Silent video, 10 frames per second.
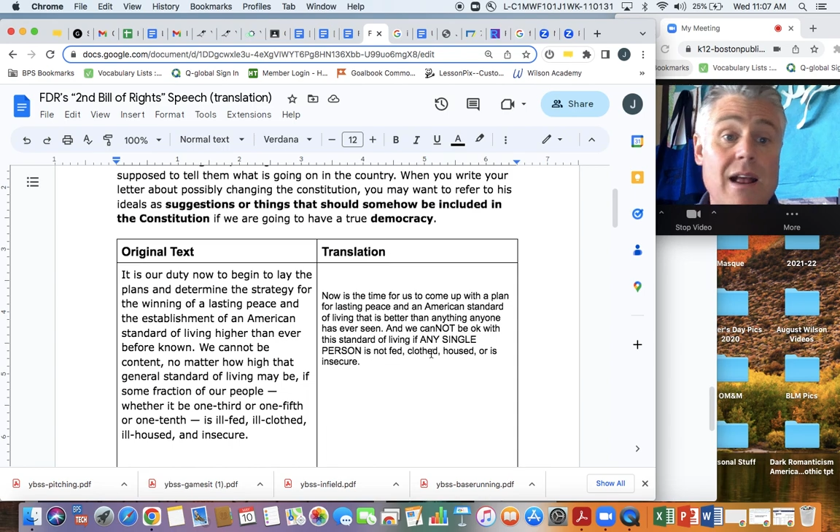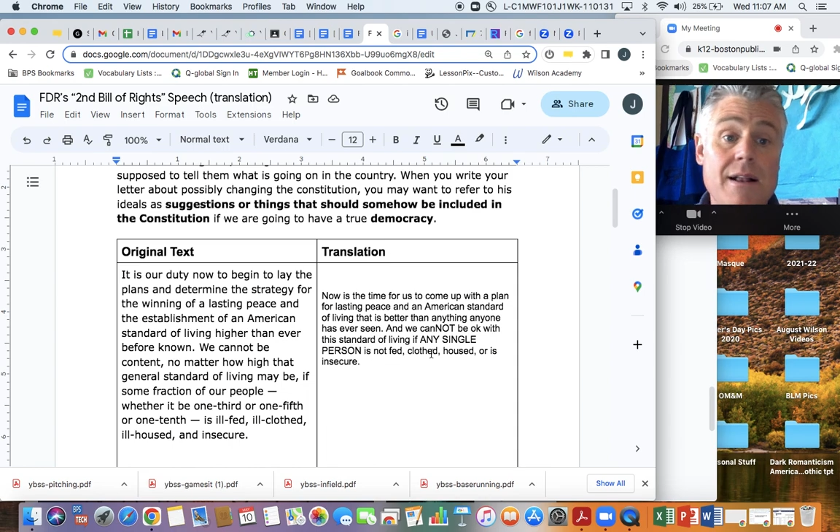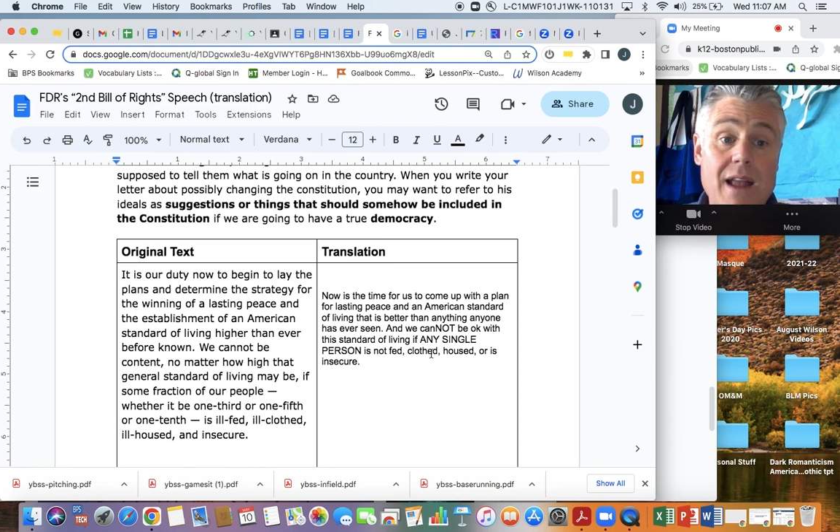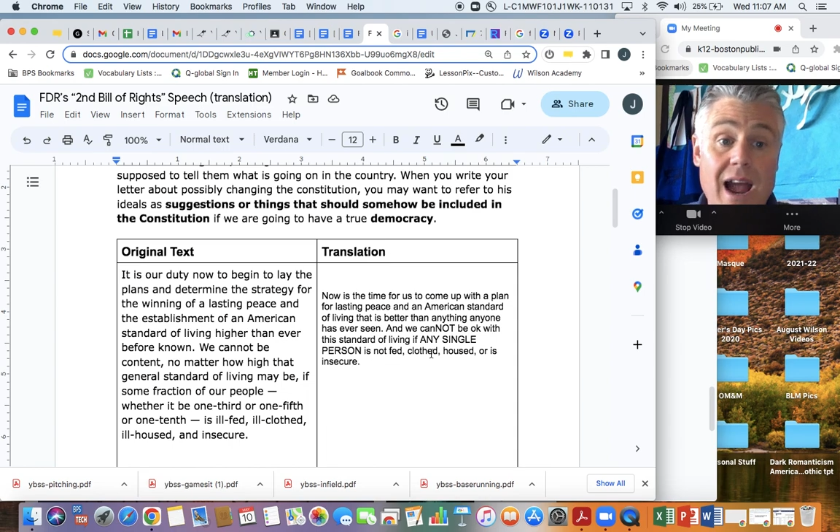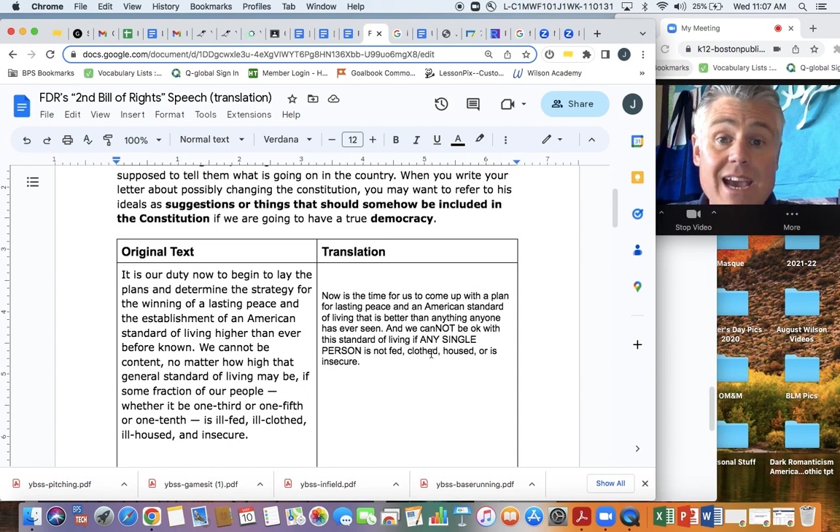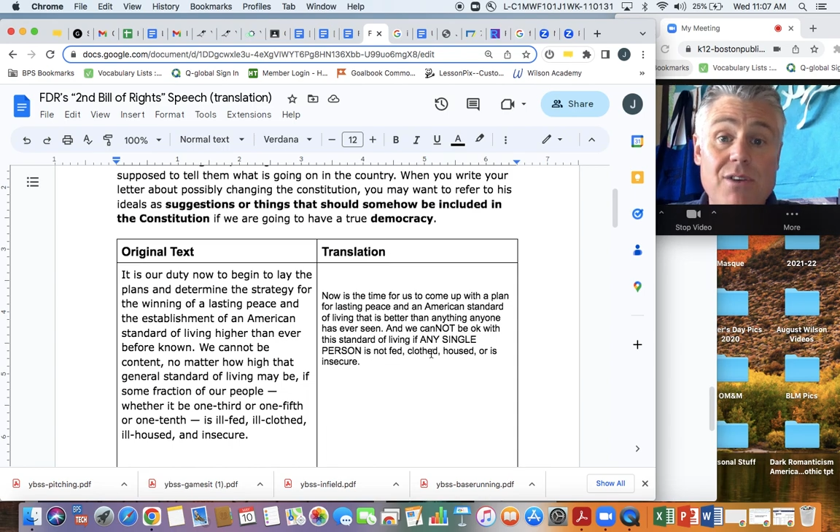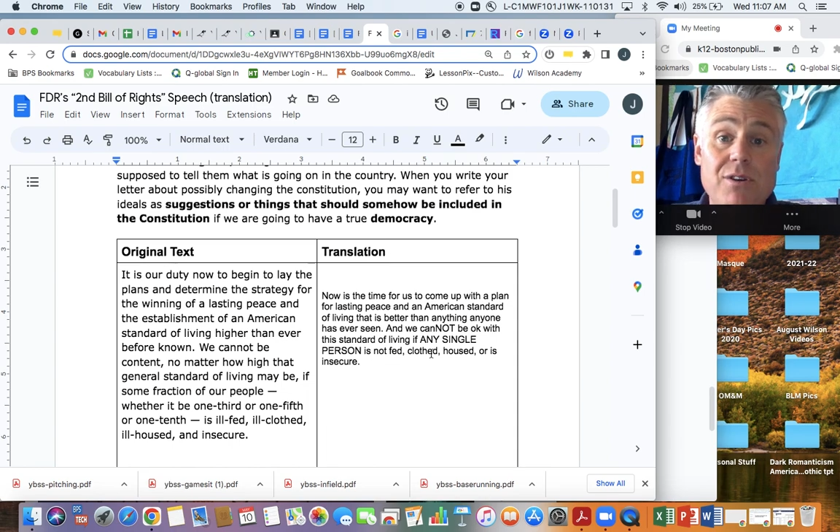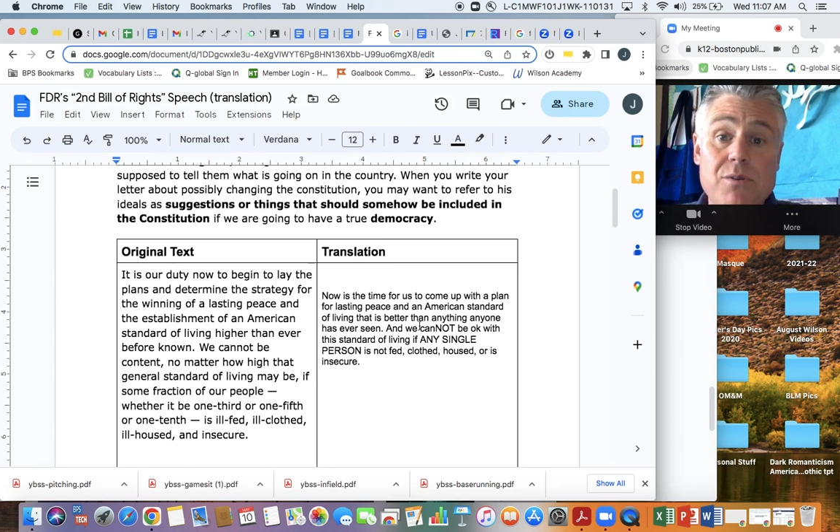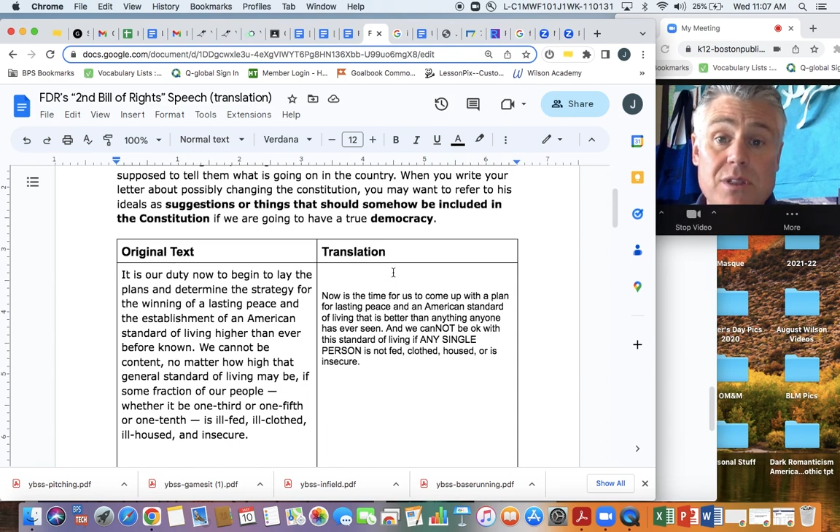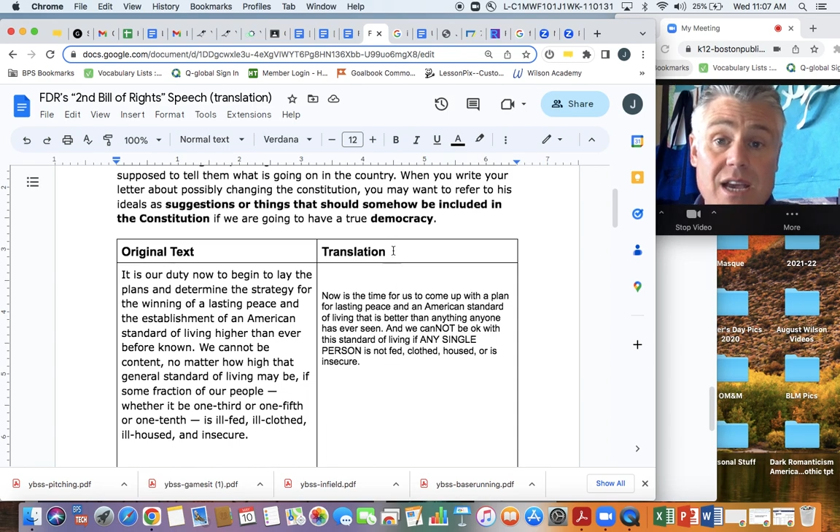I agree
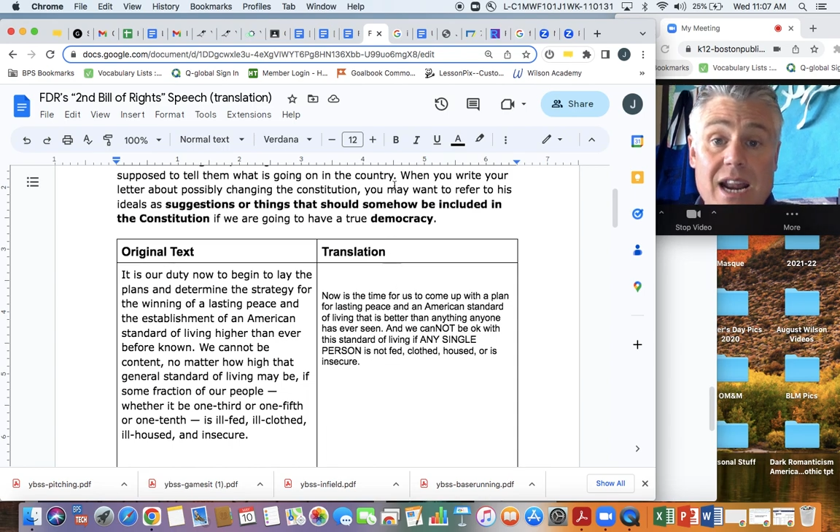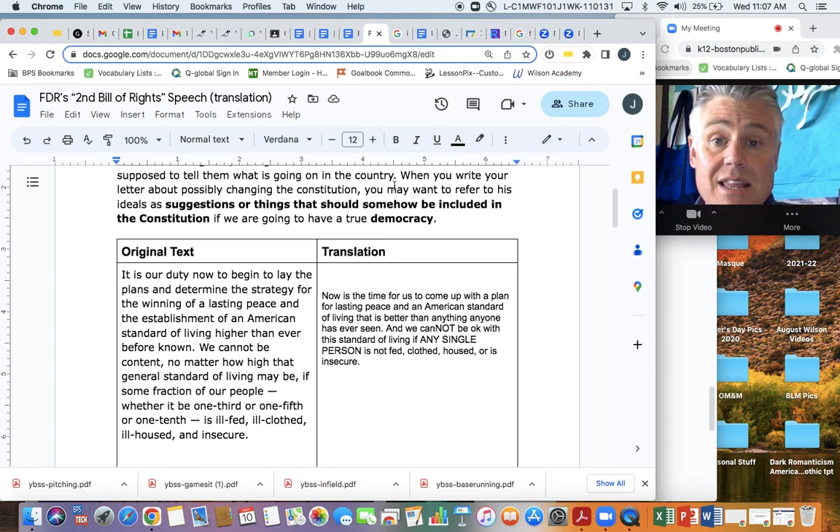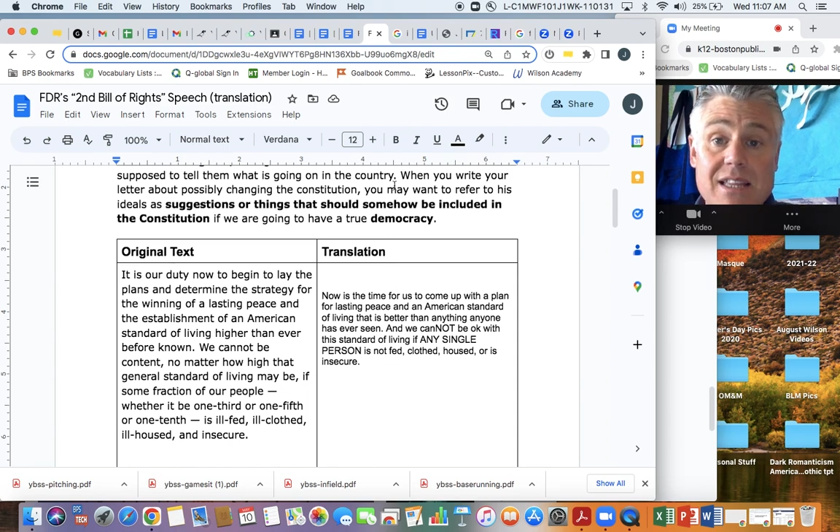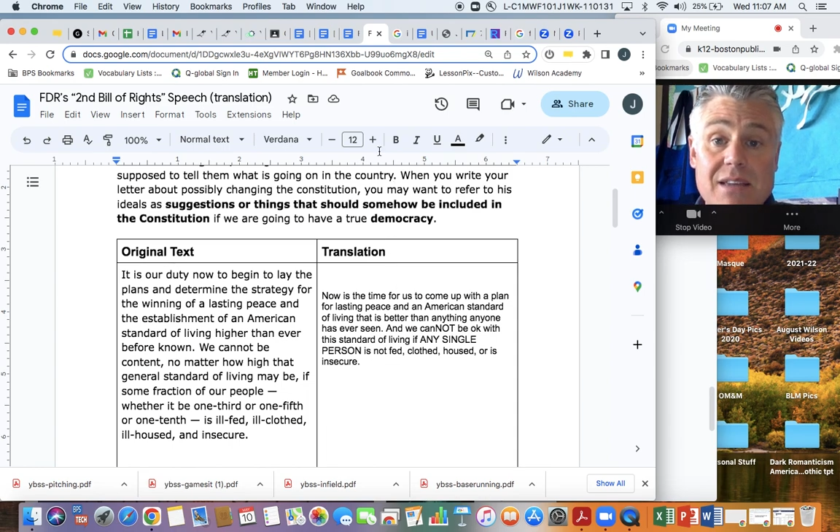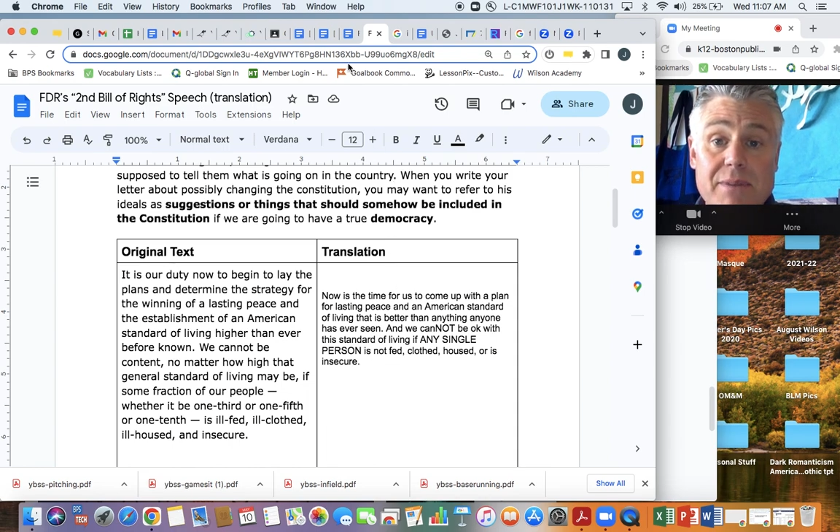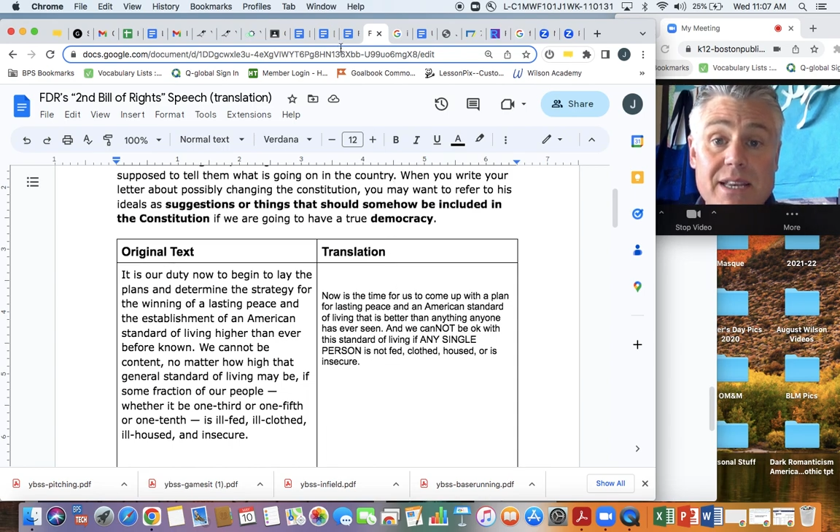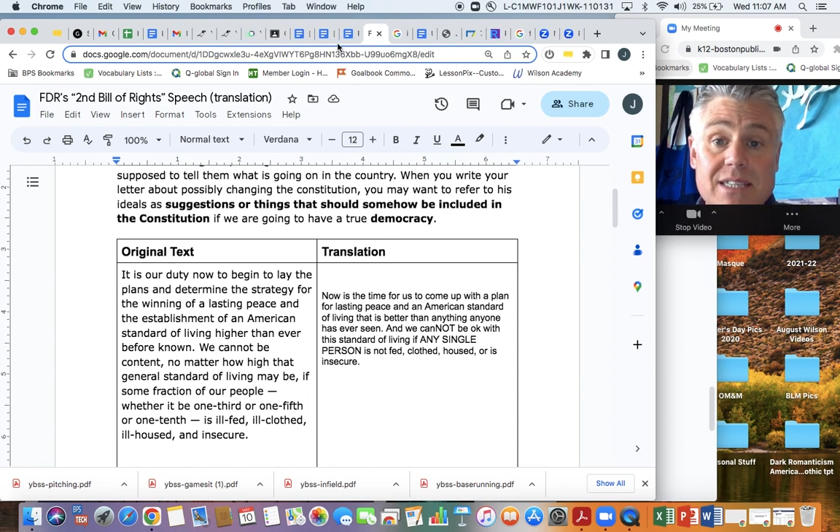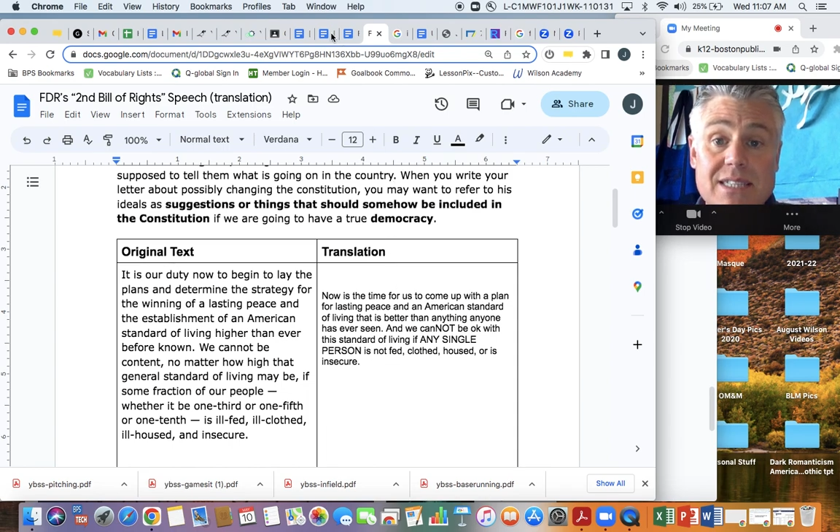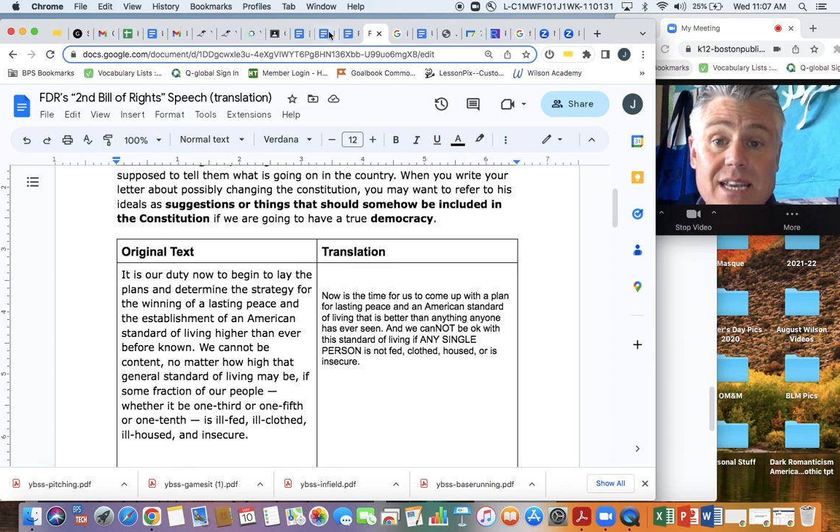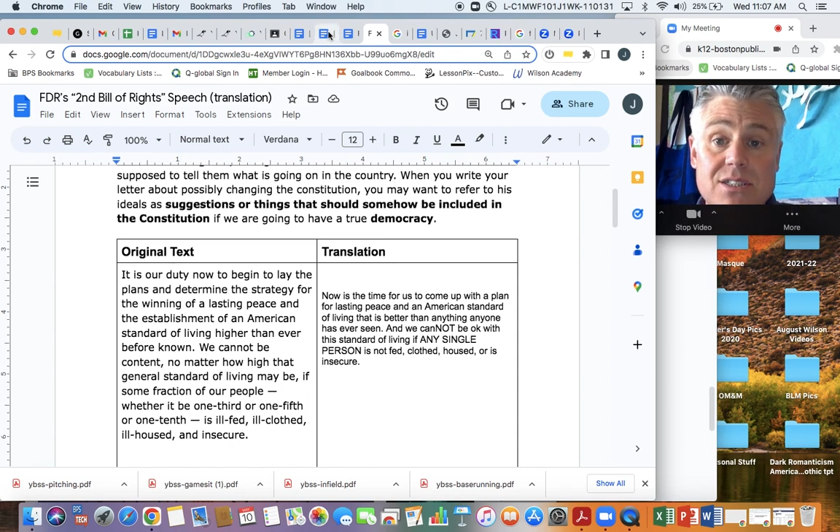with that. I think that makes
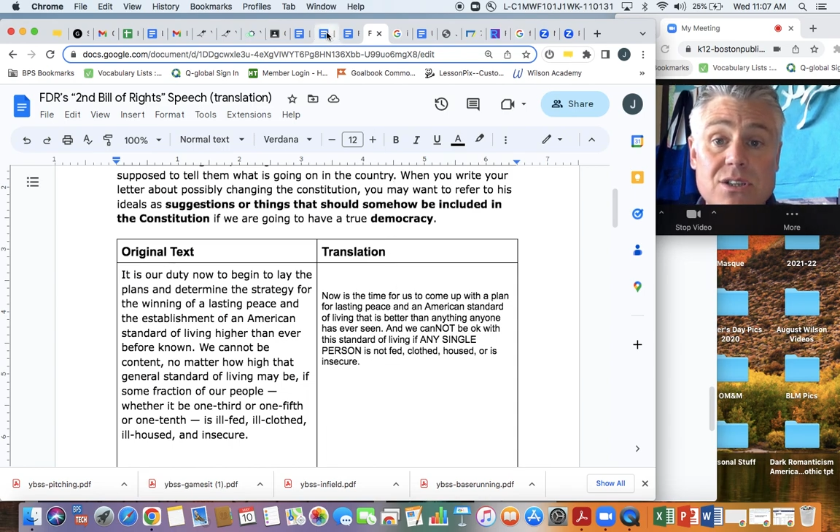sense.